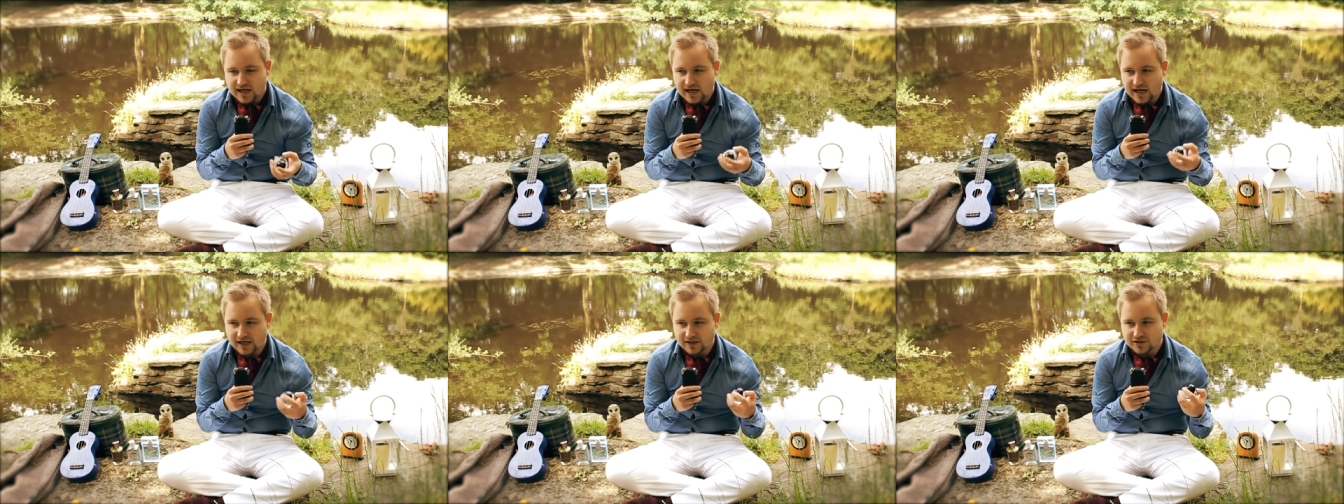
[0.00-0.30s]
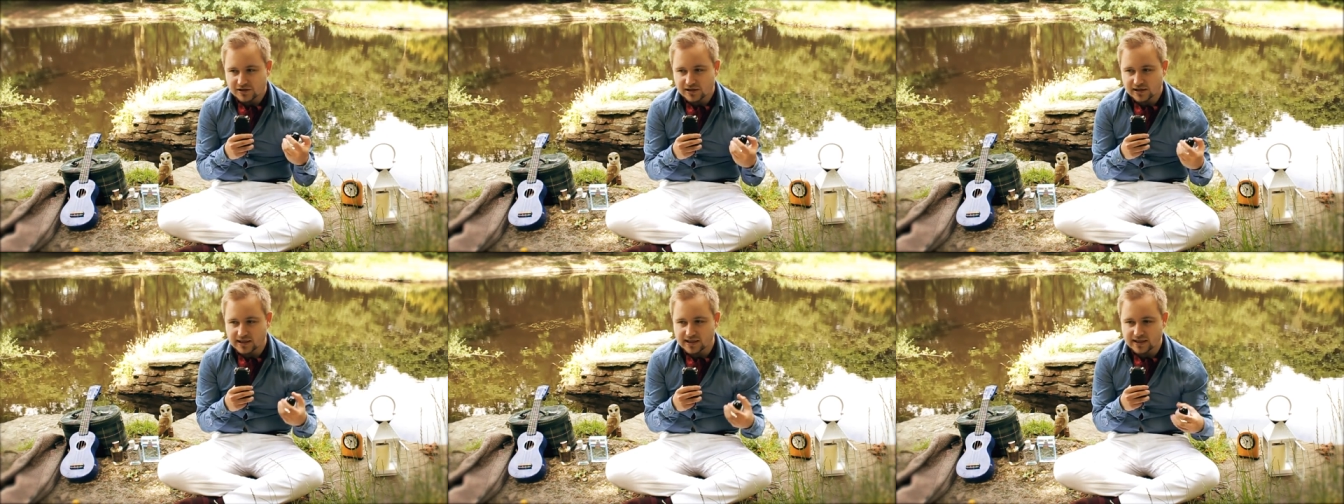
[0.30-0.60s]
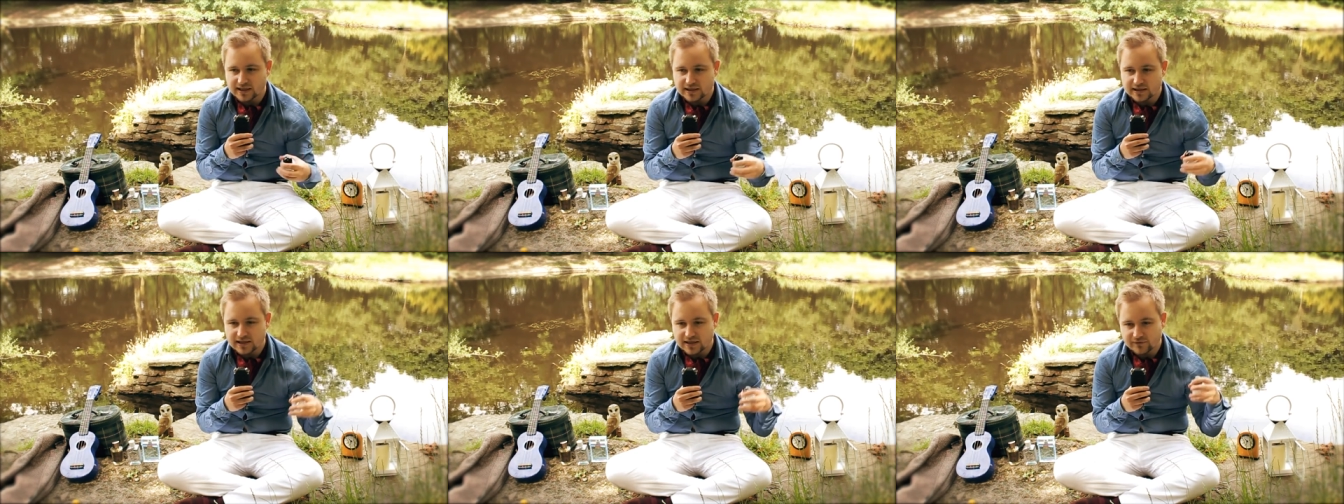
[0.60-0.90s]

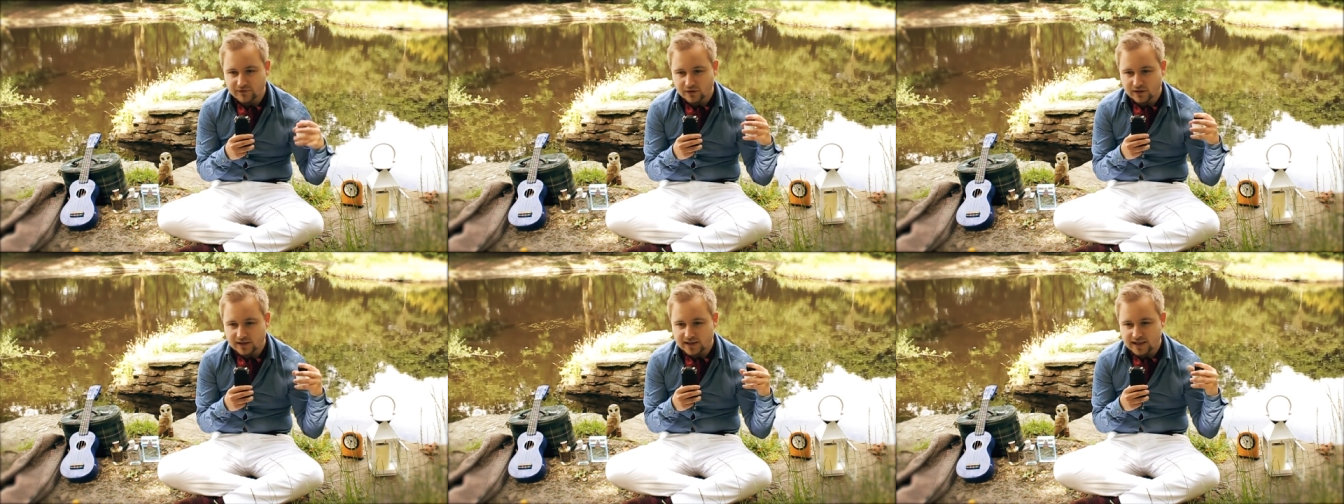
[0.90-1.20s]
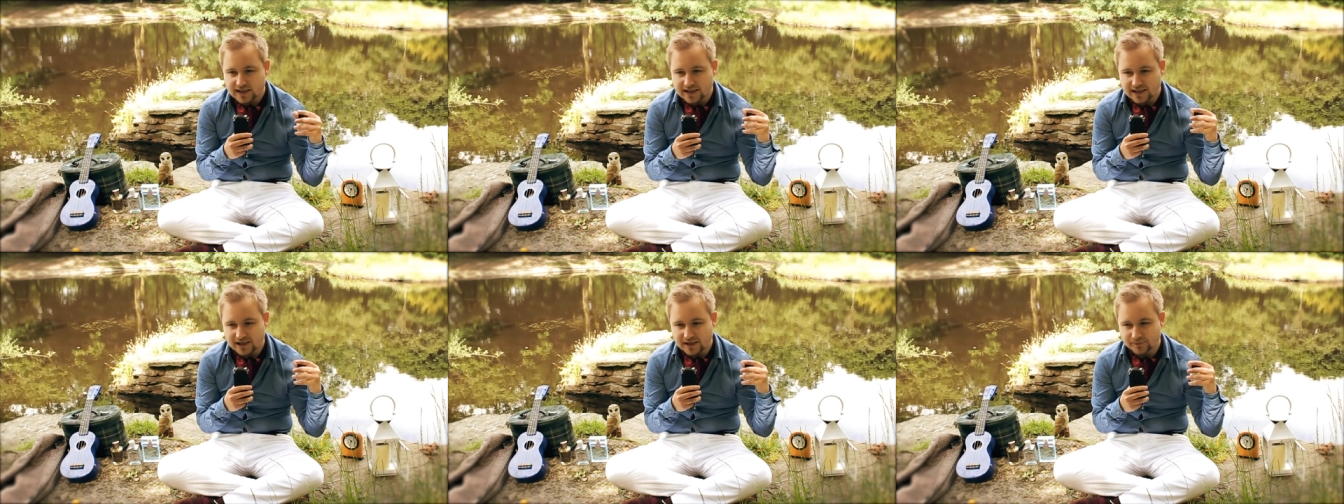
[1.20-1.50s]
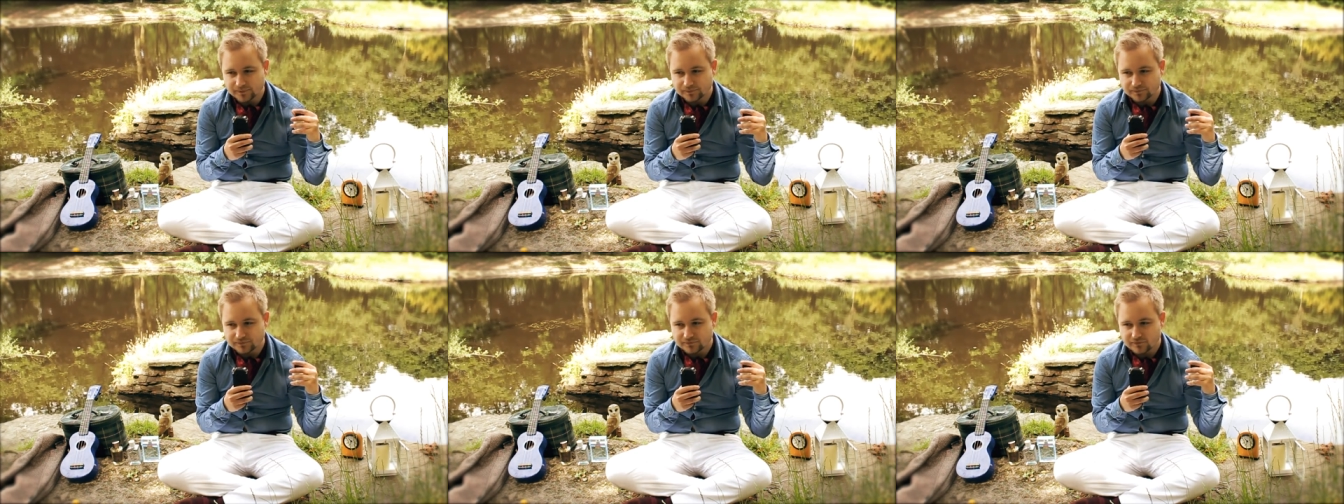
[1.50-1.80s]
actually, they're very
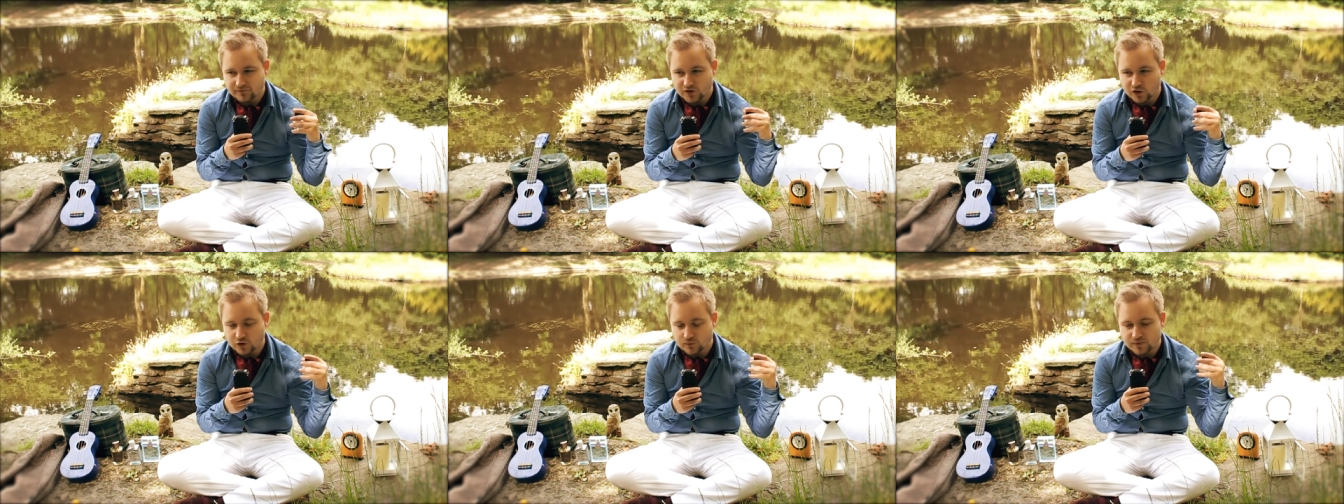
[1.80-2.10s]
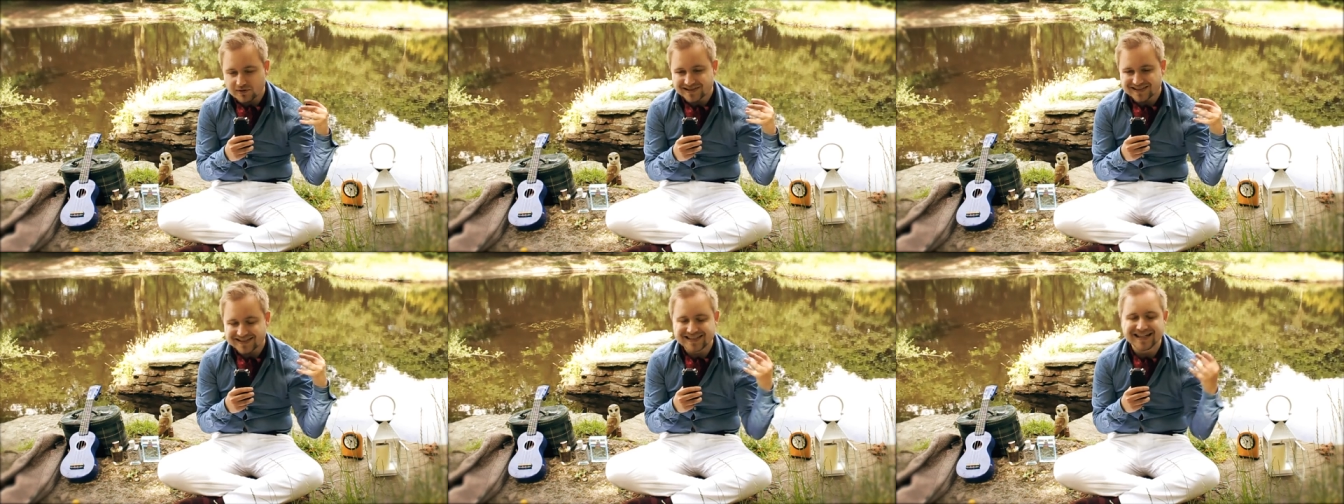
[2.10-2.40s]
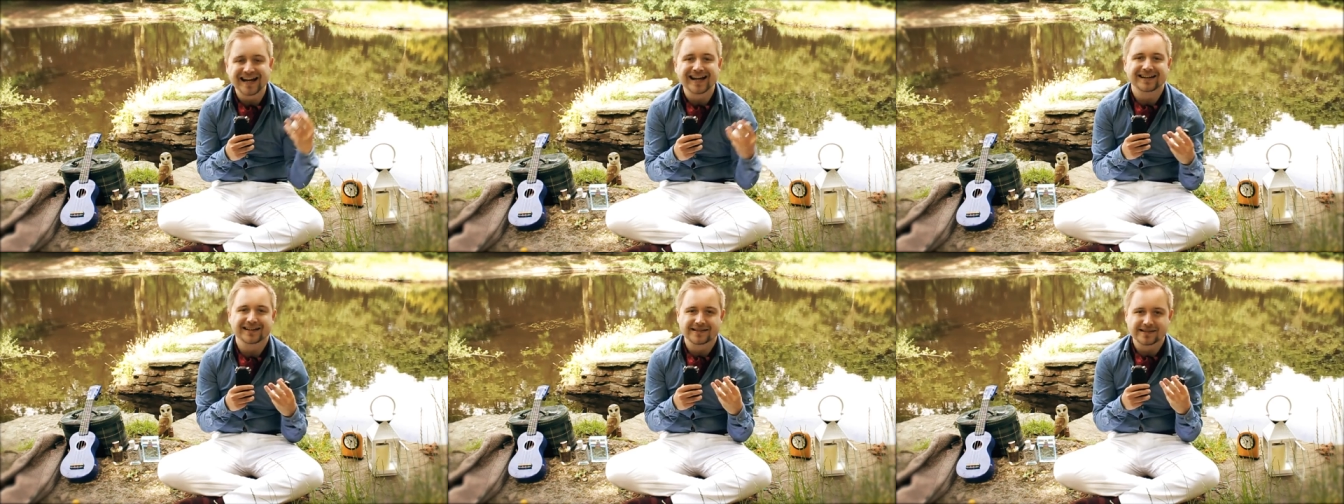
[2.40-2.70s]
um, almost
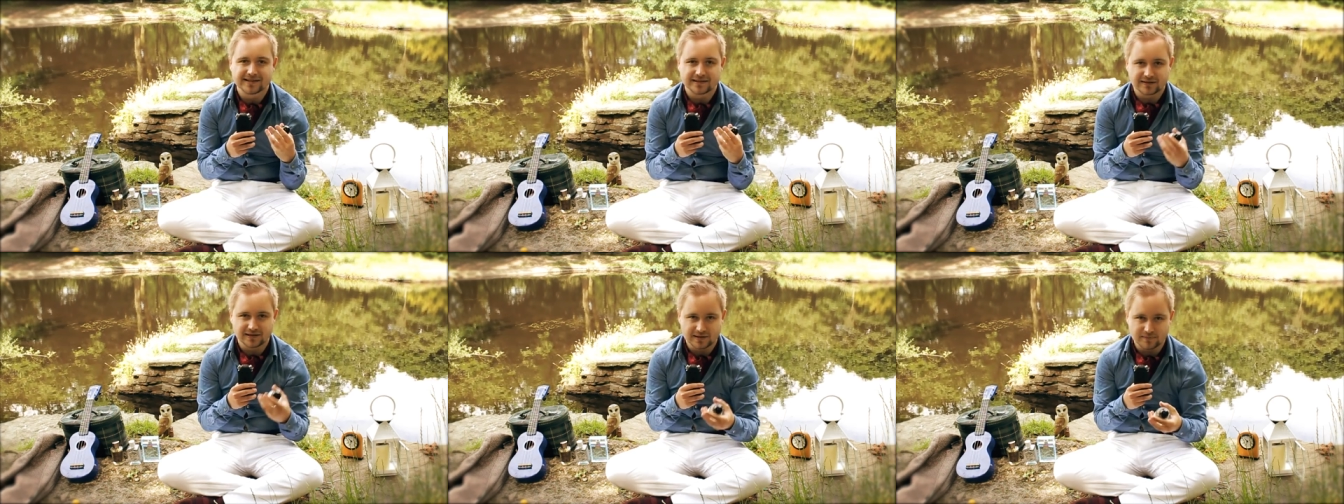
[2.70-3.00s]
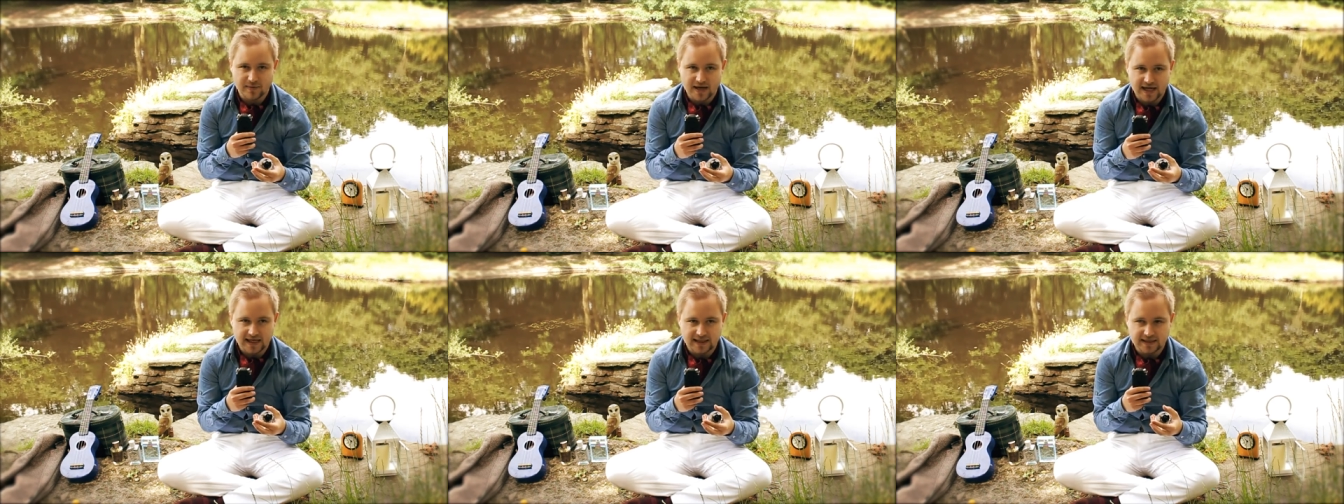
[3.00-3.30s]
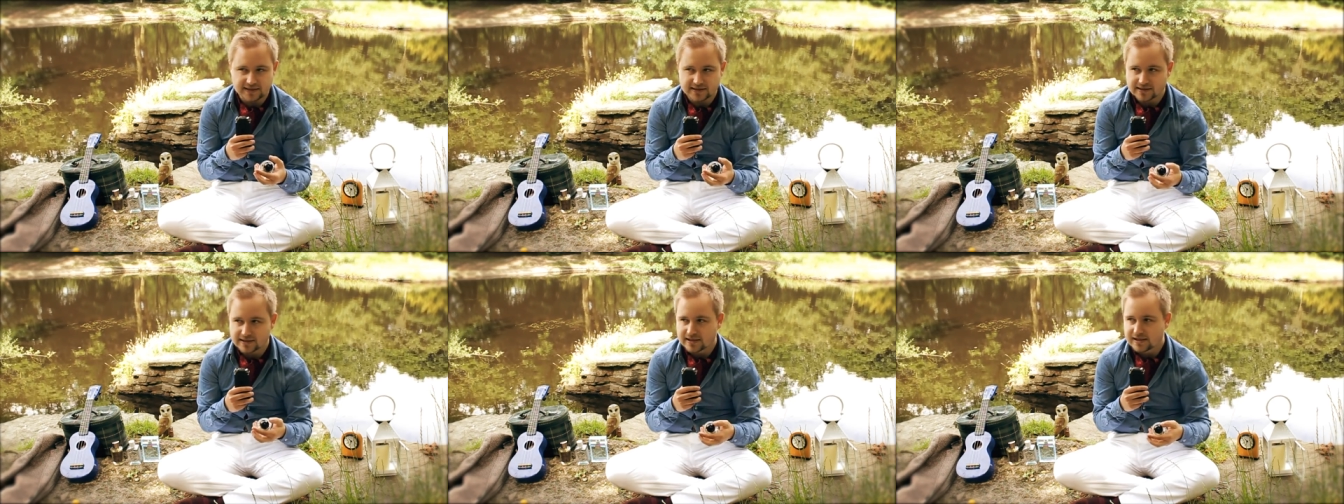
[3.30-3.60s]
tactically
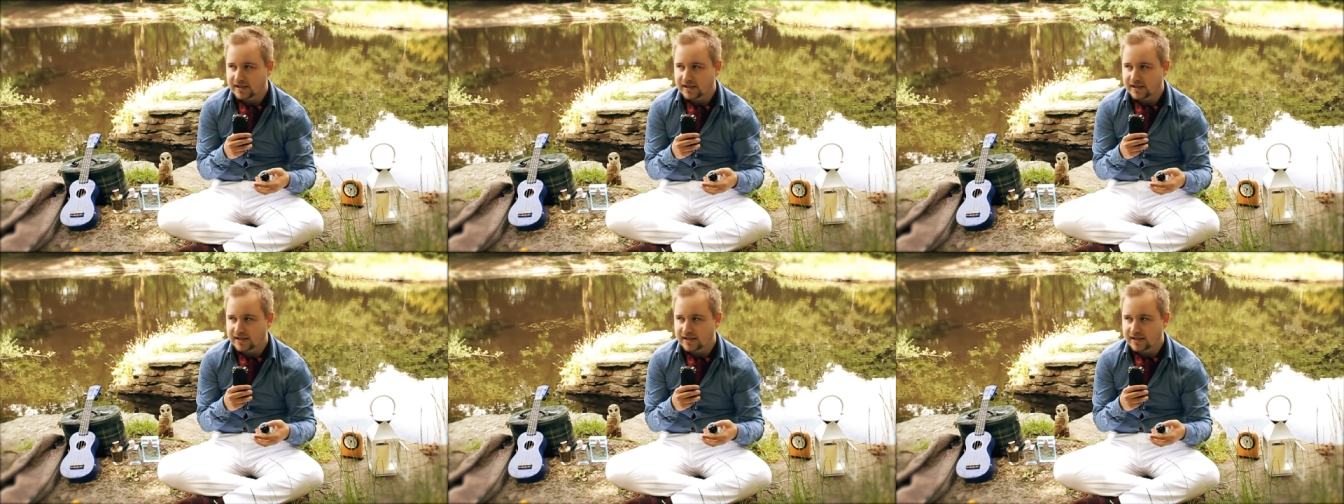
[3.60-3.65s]
made.